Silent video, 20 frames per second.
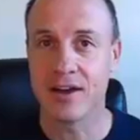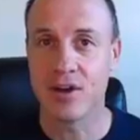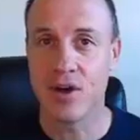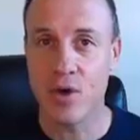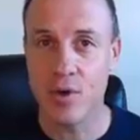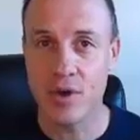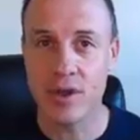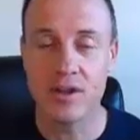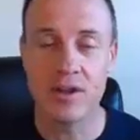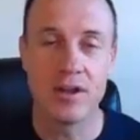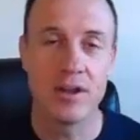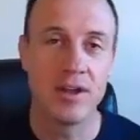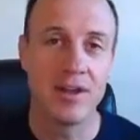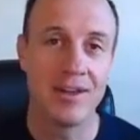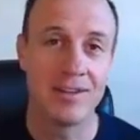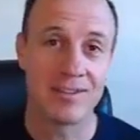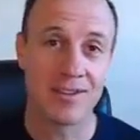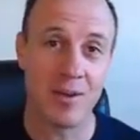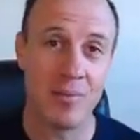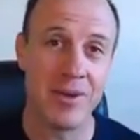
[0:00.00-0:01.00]
going,
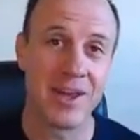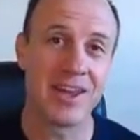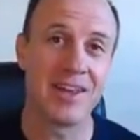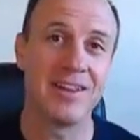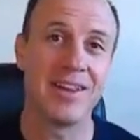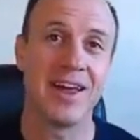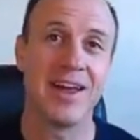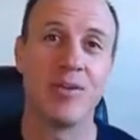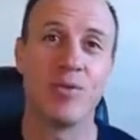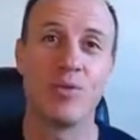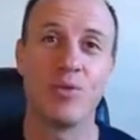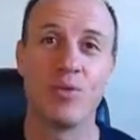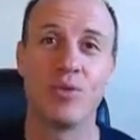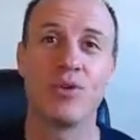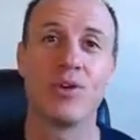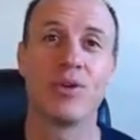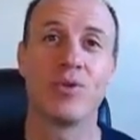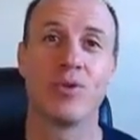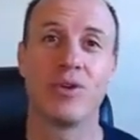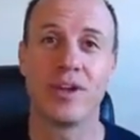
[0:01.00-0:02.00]
start making that
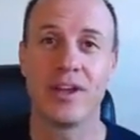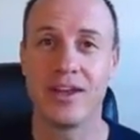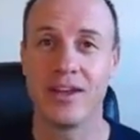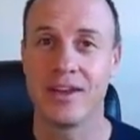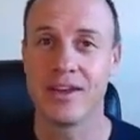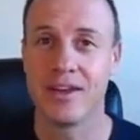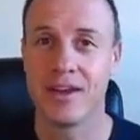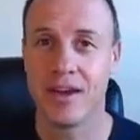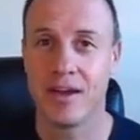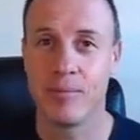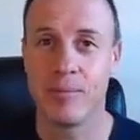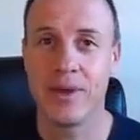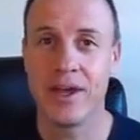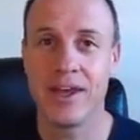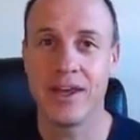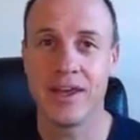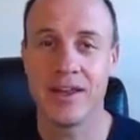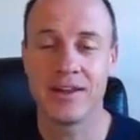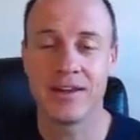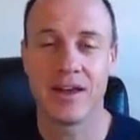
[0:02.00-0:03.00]
really, really
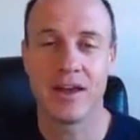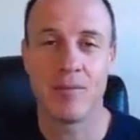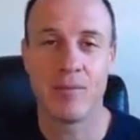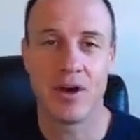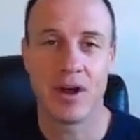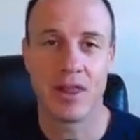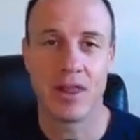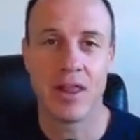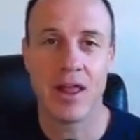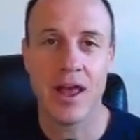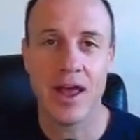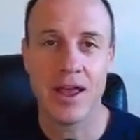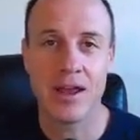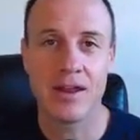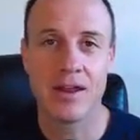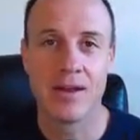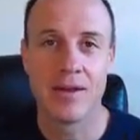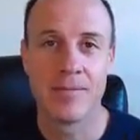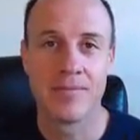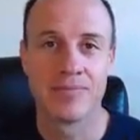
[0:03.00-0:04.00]
big income
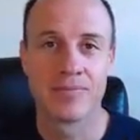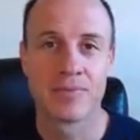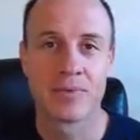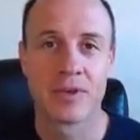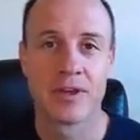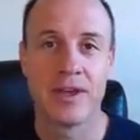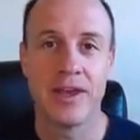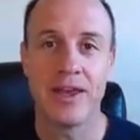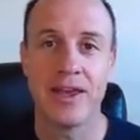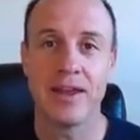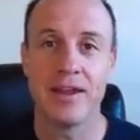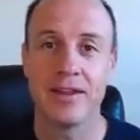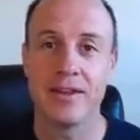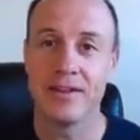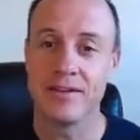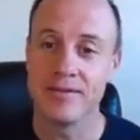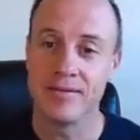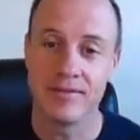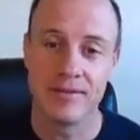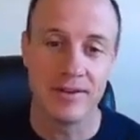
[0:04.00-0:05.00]
online, and
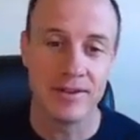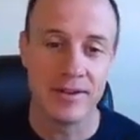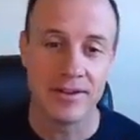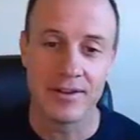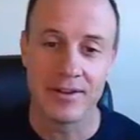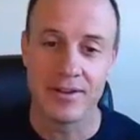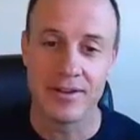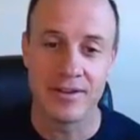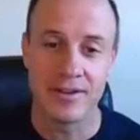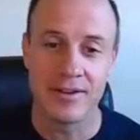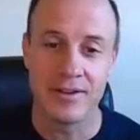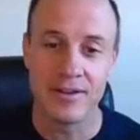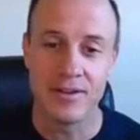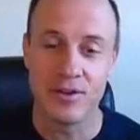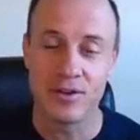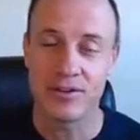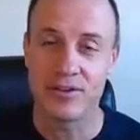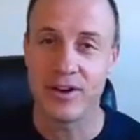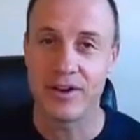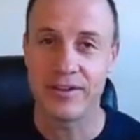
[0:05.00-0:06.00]

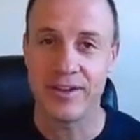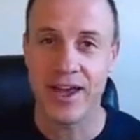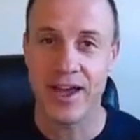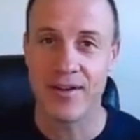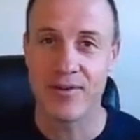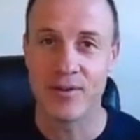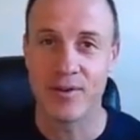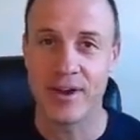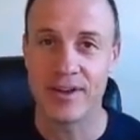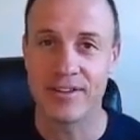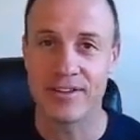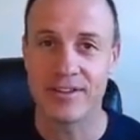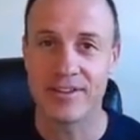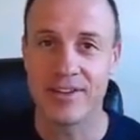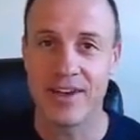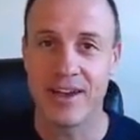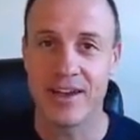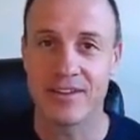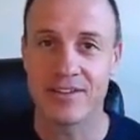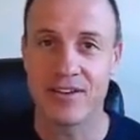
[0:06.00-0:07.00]
you'll start to have great
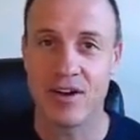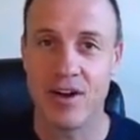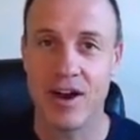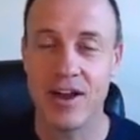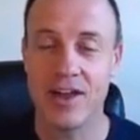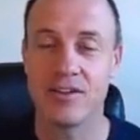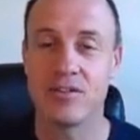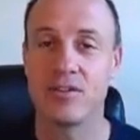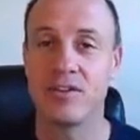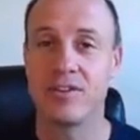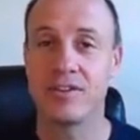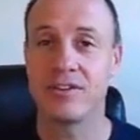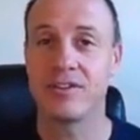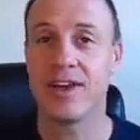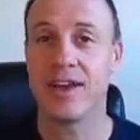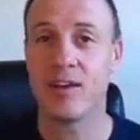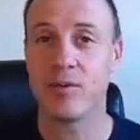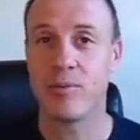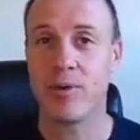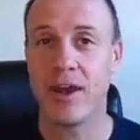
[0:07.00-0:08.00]
success. All right, so this is
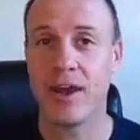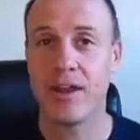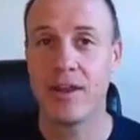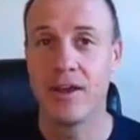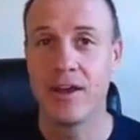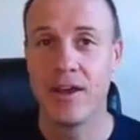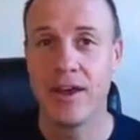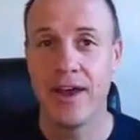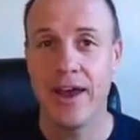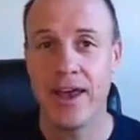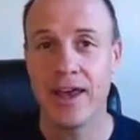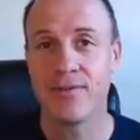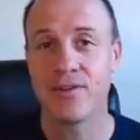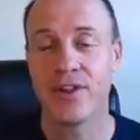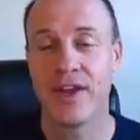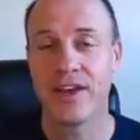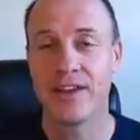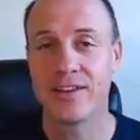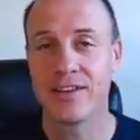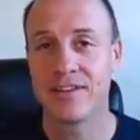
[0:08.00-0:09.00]
Tyler Pratt. Hey, if
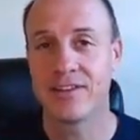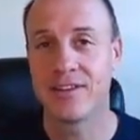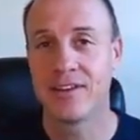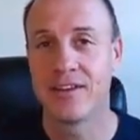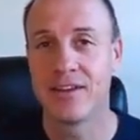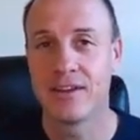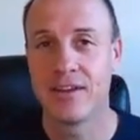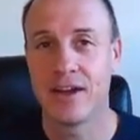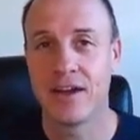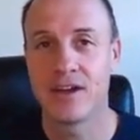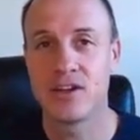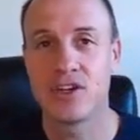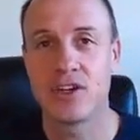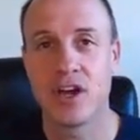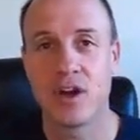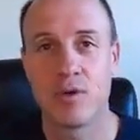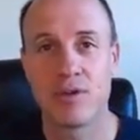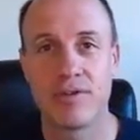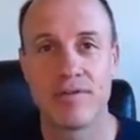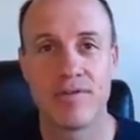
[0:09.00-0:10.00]
you like this,
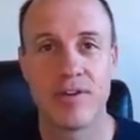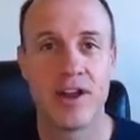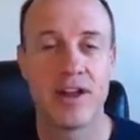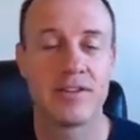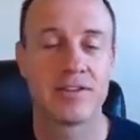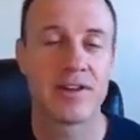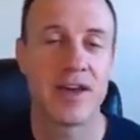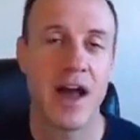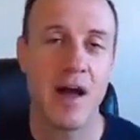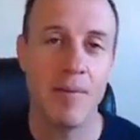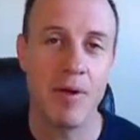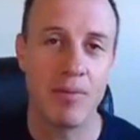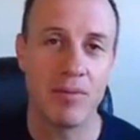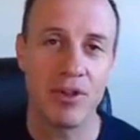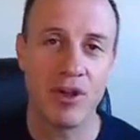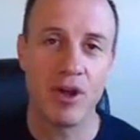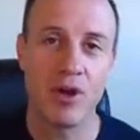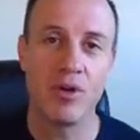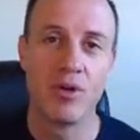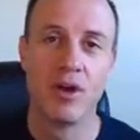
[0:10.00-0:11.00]
share it with your friends, comment
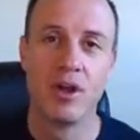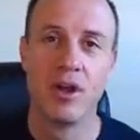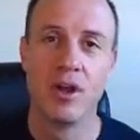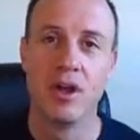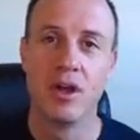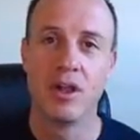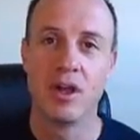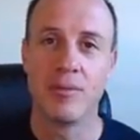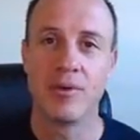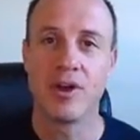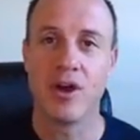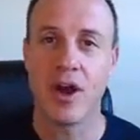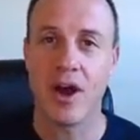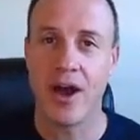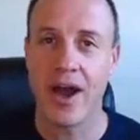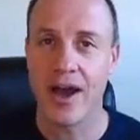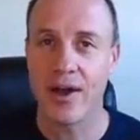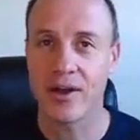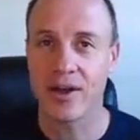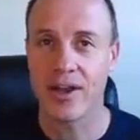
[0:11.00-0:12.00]
below. Let me know
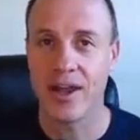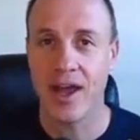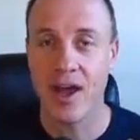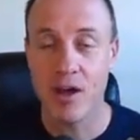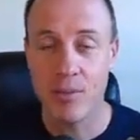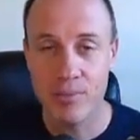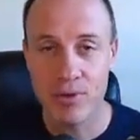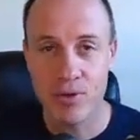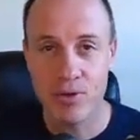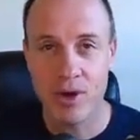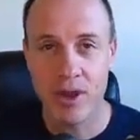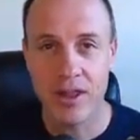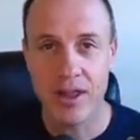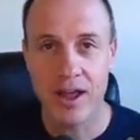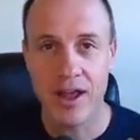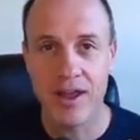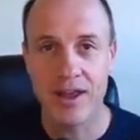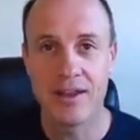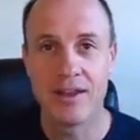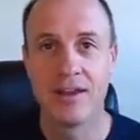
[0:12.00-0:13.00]
how I can help you
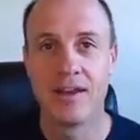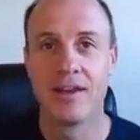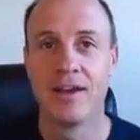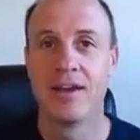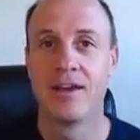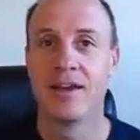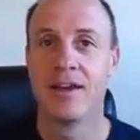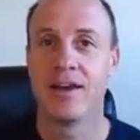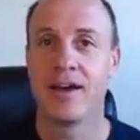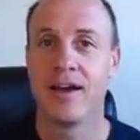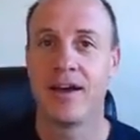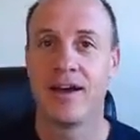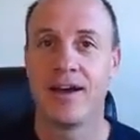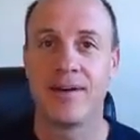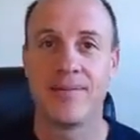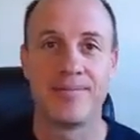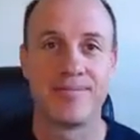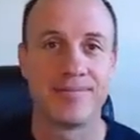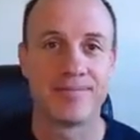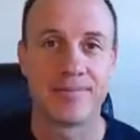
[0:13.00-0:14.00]
online.
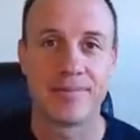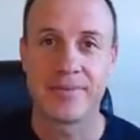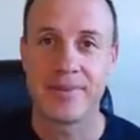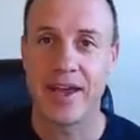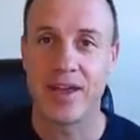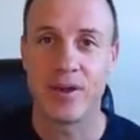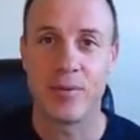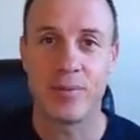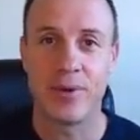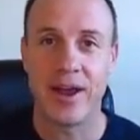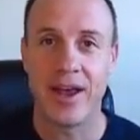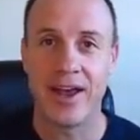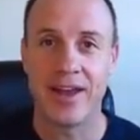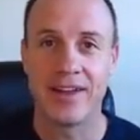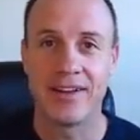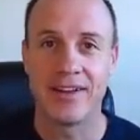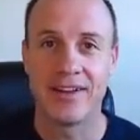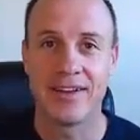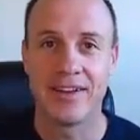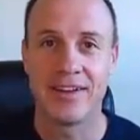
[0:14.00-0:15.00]
Tyler
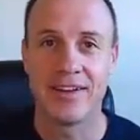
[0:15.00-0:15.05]
Pratt,